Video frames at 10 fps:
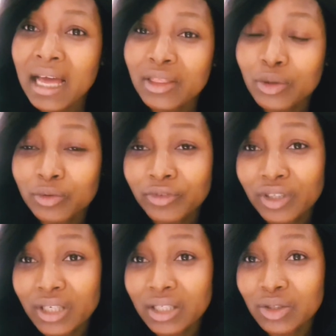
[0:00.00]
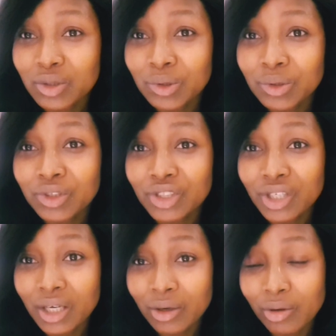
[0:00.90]
Don't forget to
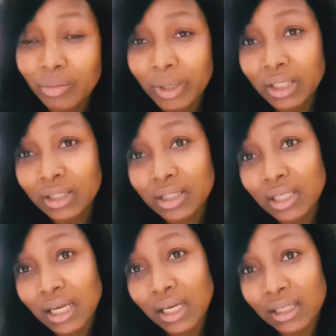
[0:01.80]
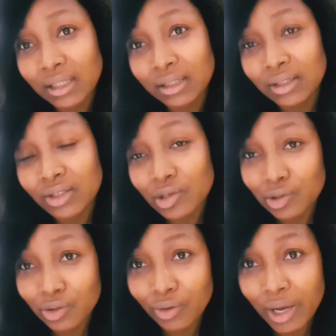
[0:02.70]
share, comment and
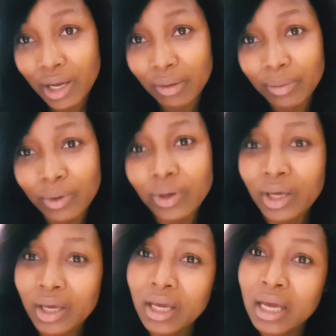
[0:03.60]
subscribe, okay?